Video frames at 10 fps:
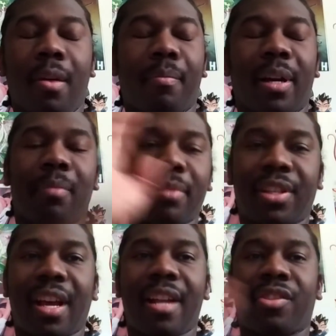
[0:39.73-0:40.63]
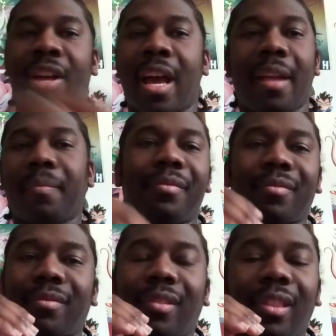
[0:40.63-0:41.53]
But besides that,
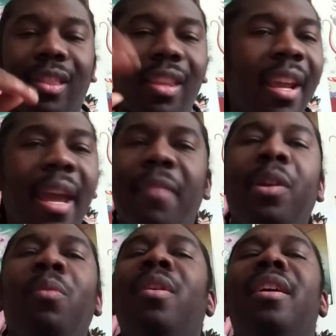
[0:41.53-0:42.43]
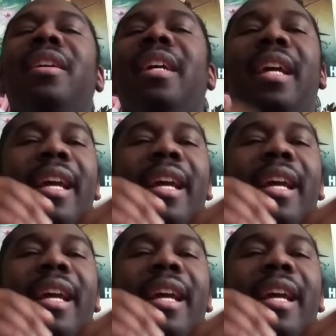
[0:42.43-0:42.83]
everyone